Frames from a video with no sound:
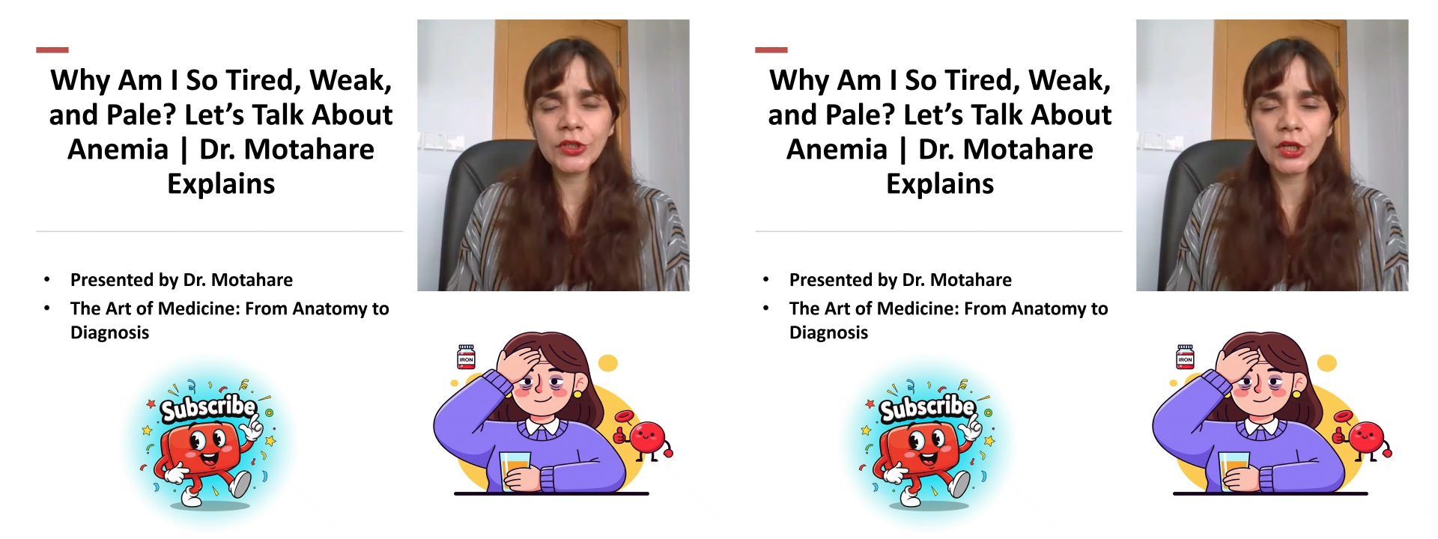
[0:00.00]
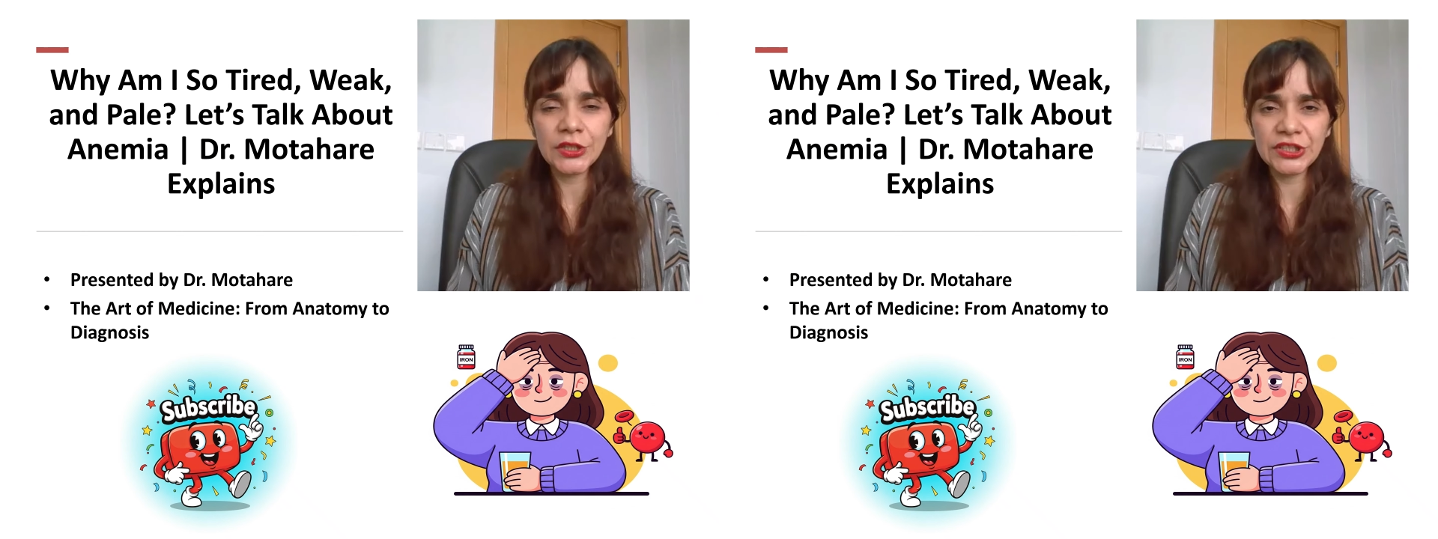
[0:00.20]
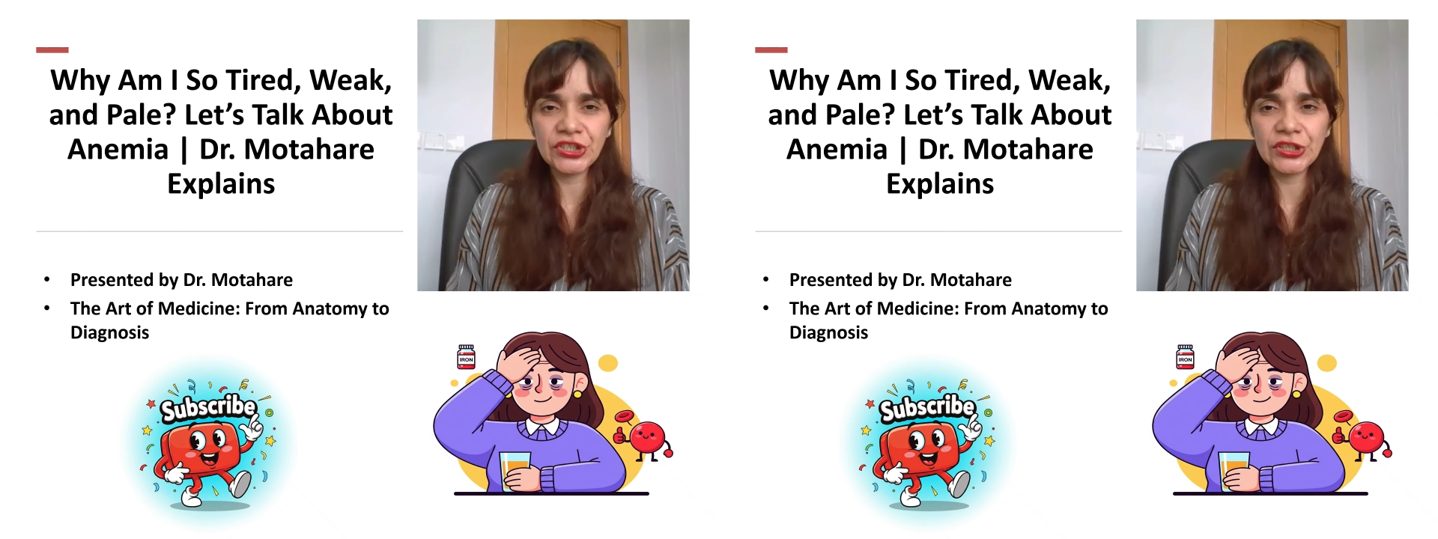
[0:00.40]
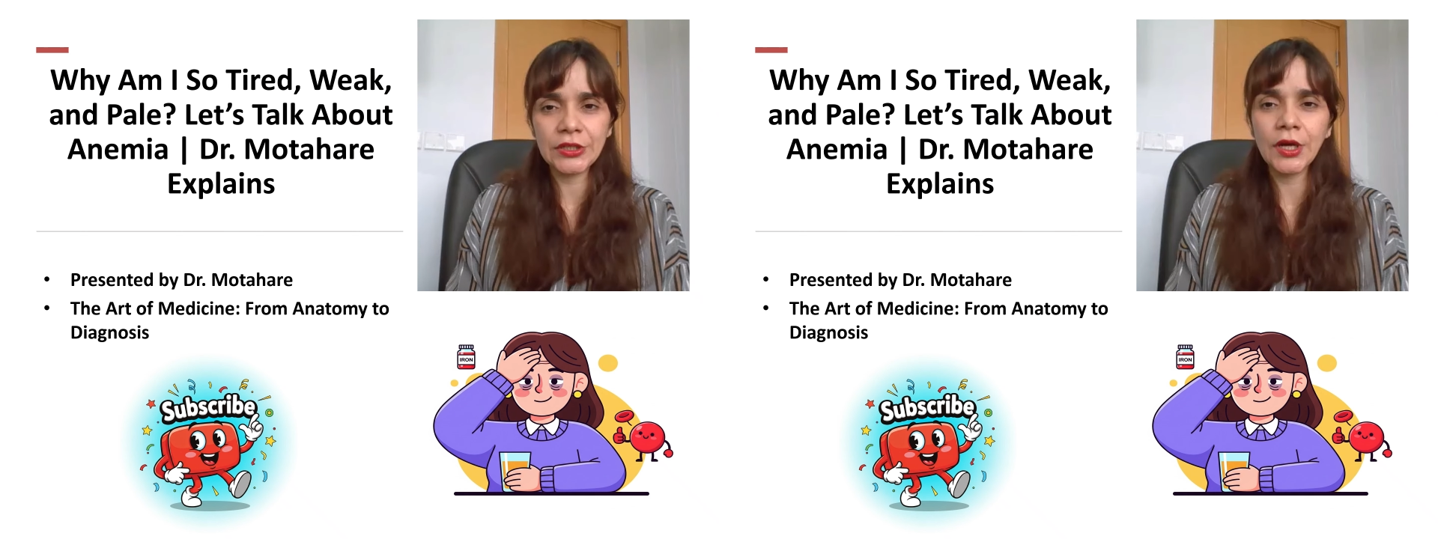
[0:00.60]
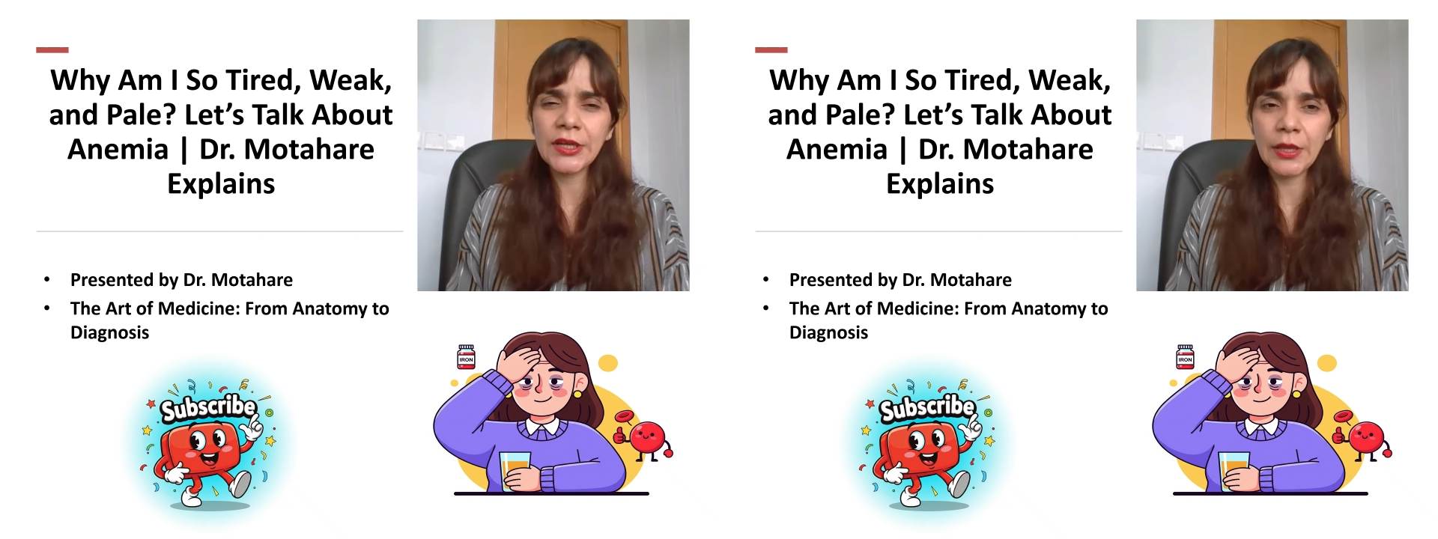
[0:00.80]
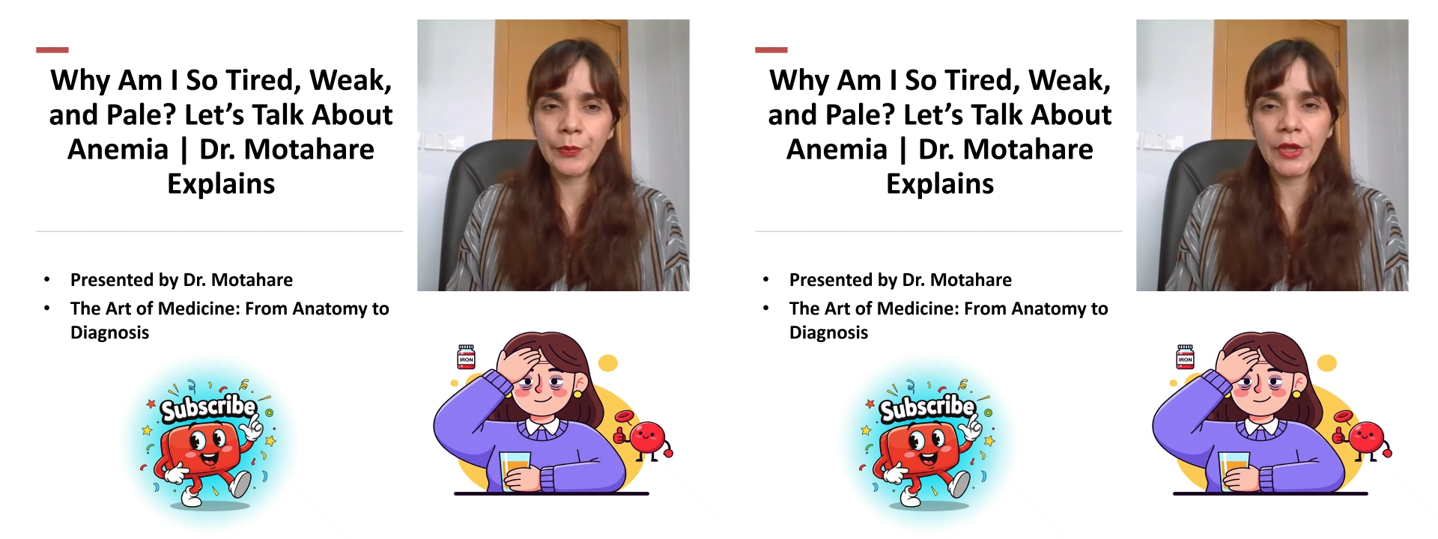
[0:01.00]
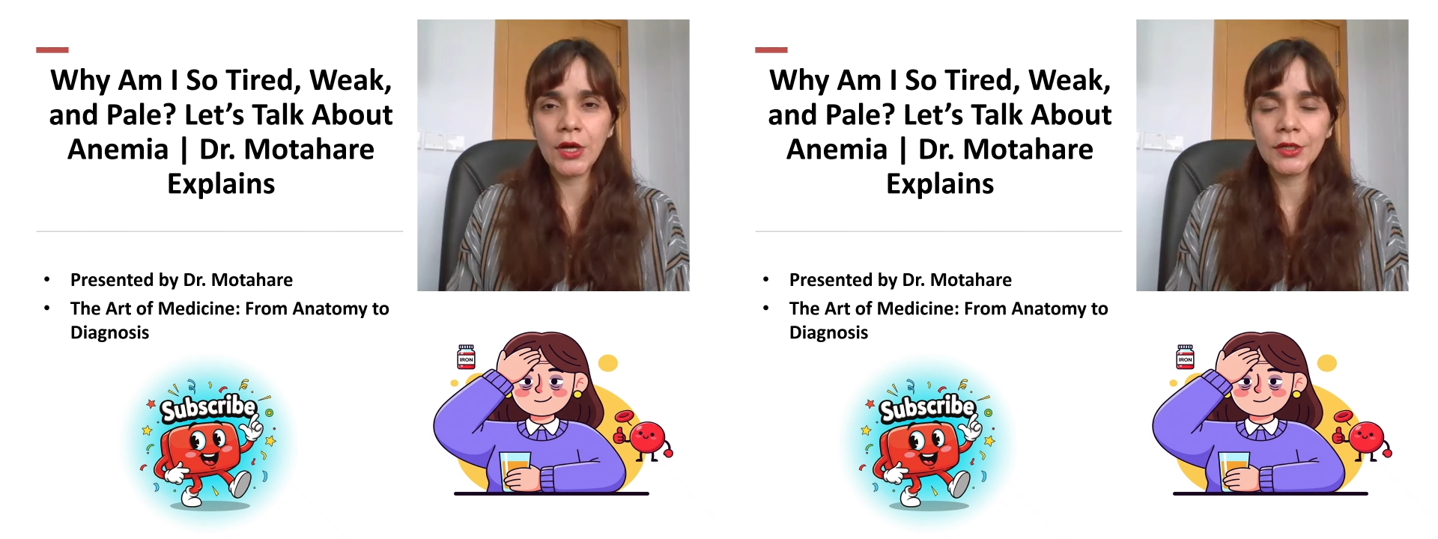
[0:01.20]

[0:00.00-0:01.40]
condition, anemia.